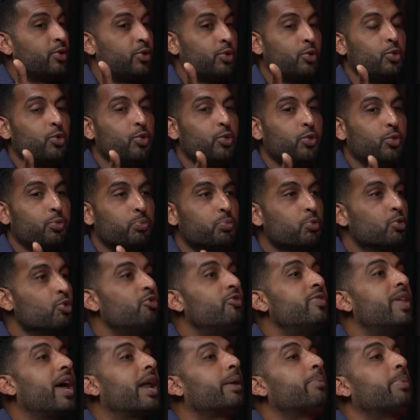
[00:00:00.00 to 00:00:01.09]
to
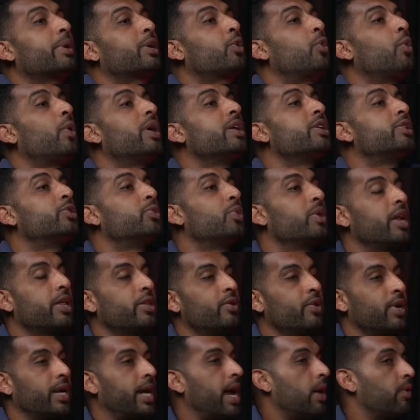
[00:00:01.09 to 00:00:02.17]
move that Bitcoin to
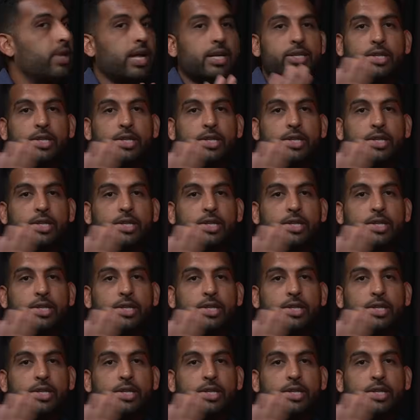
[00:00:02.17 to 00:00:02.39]
another account.